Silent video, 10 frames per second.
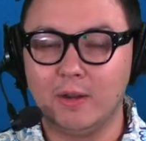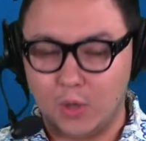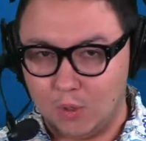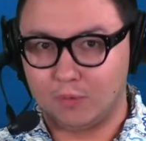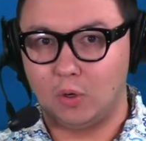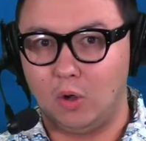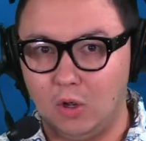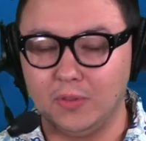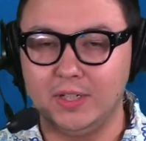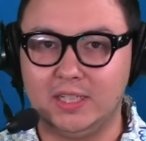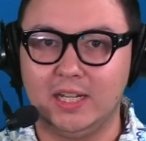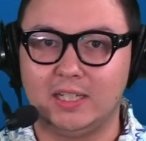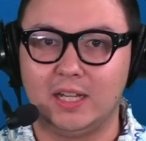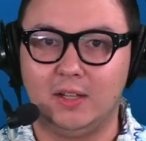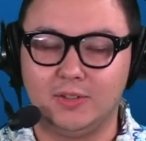go over all the
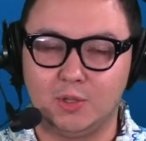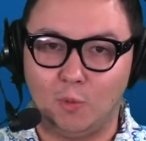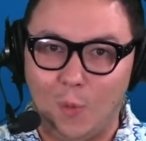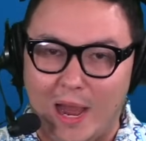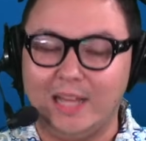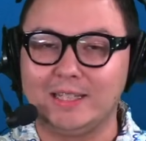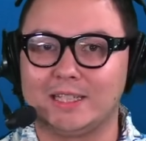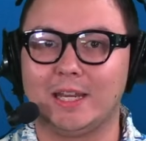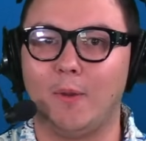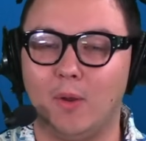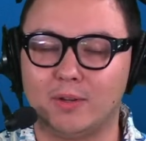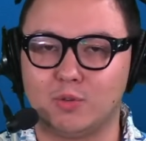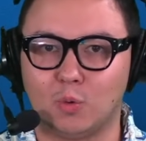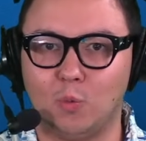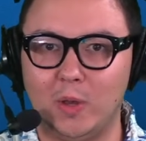details and why the Seahawks
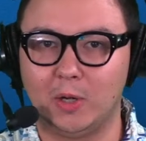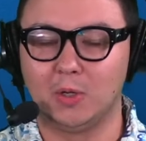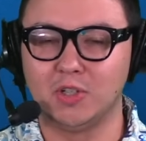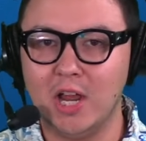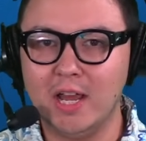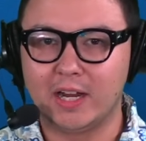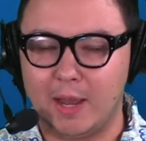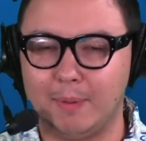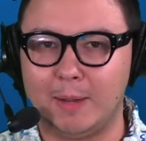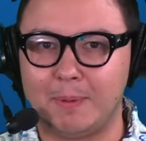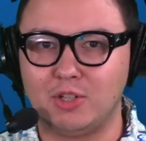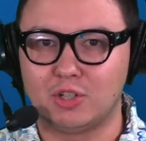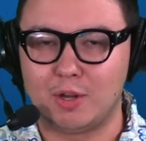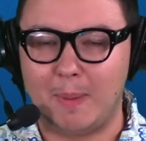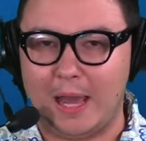were winners coming up in
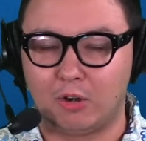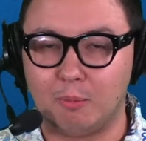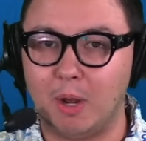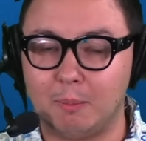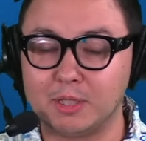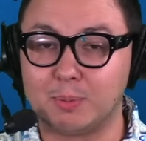just a matter of moments.